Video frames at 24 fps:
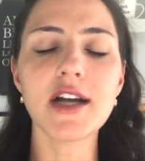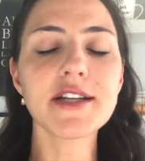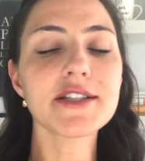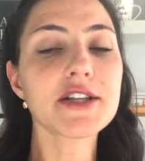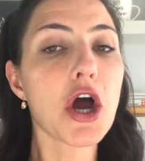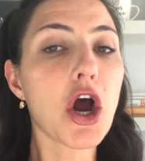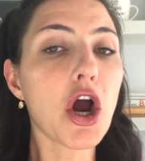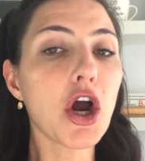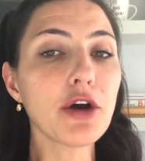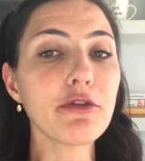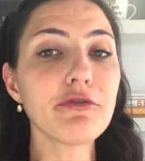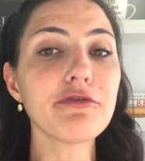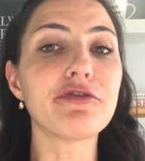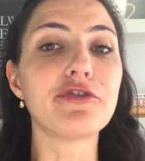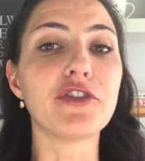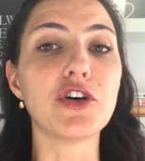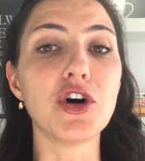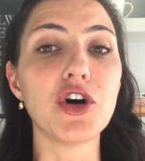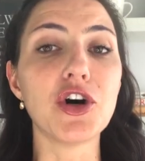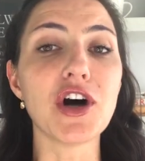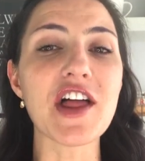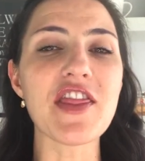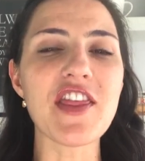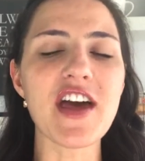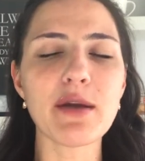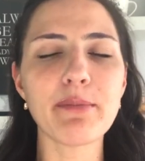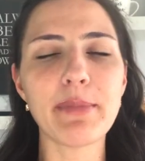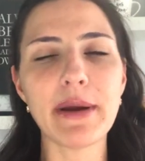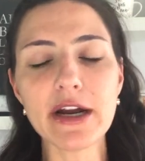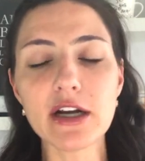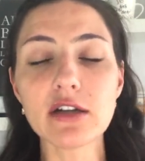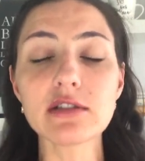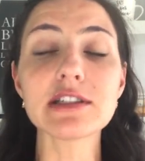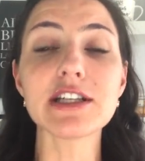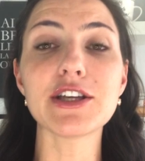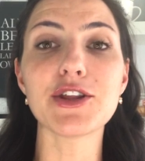are not harmful
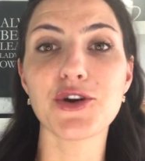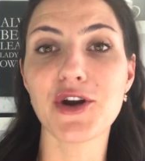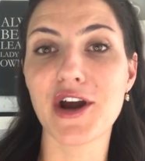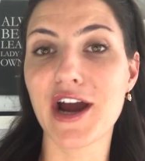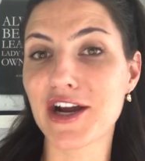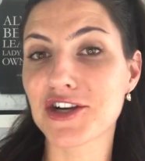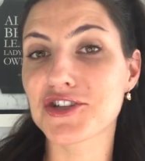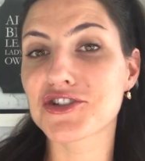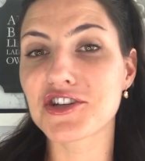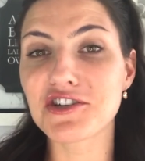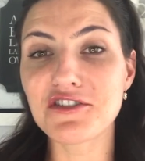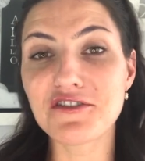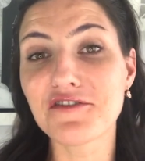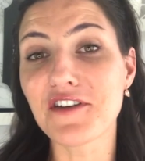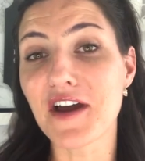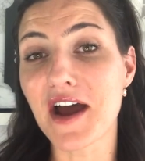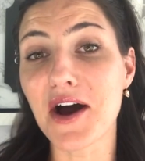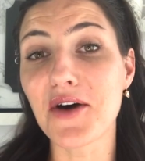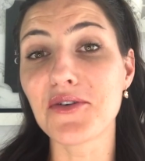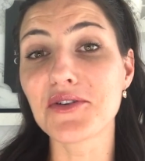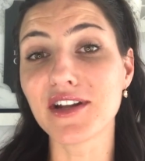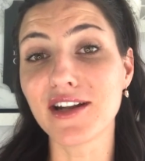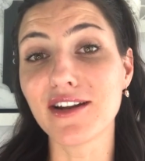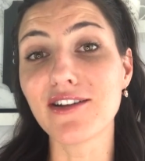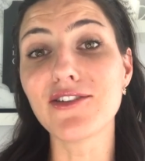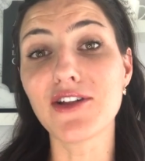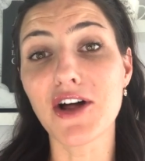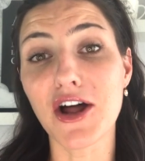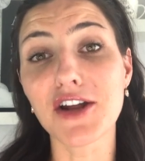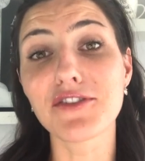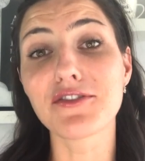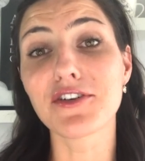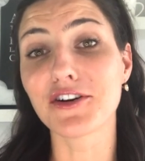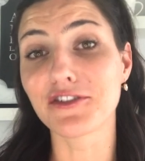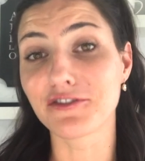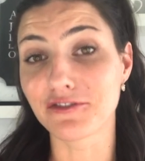and that apparently they're actually found
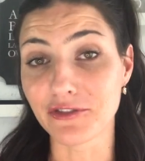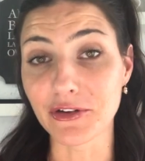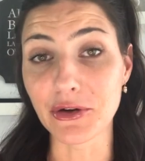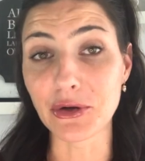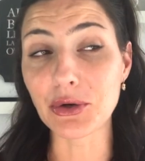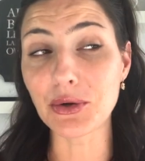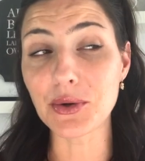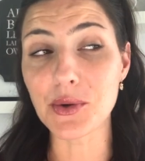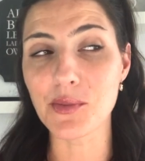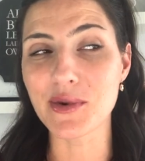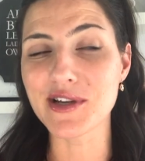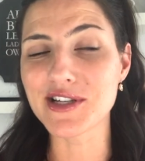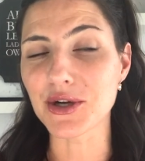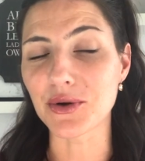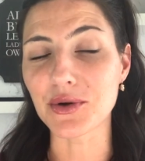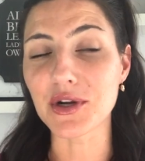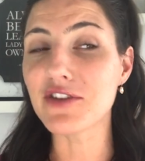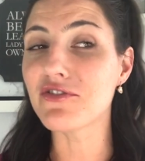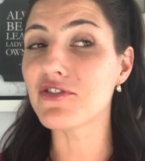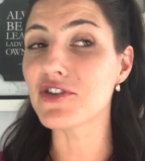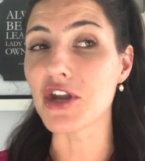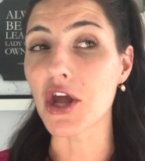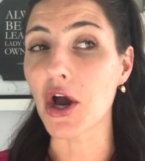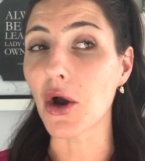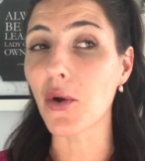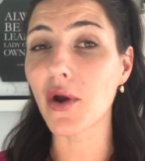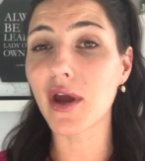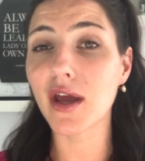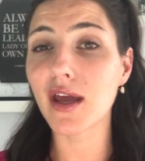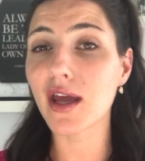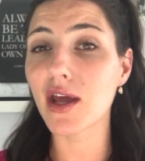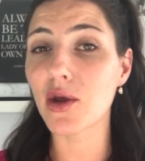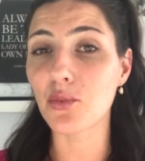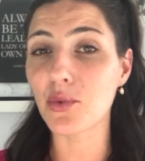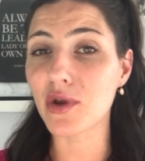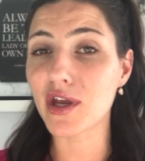in a lot of our fruit and we don't even
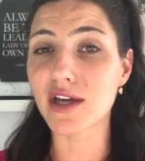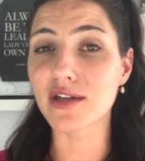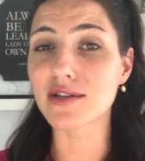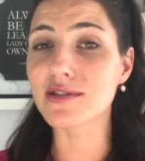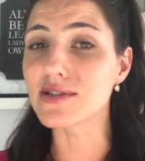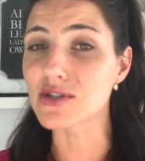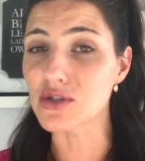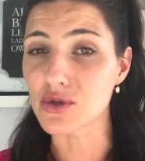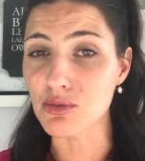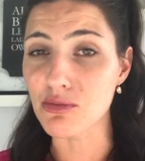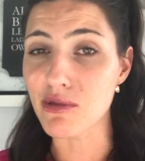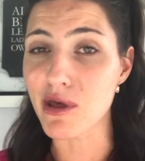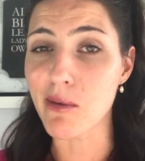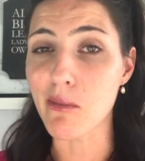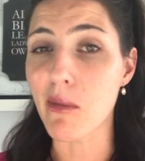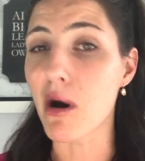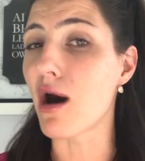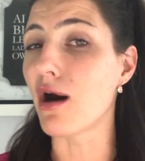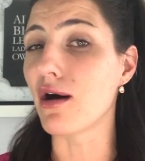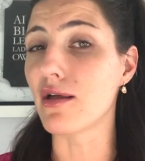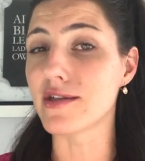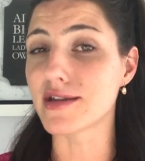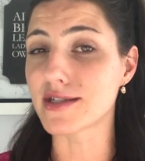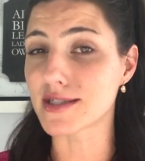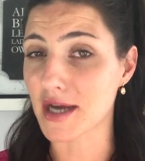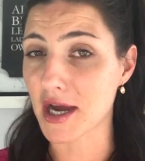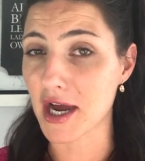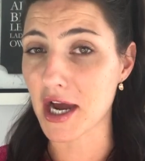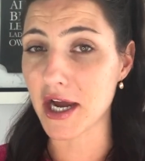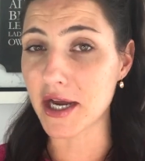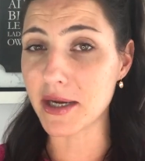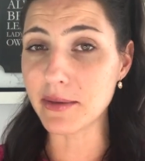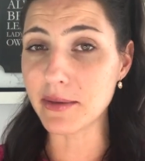know it and we consume them all the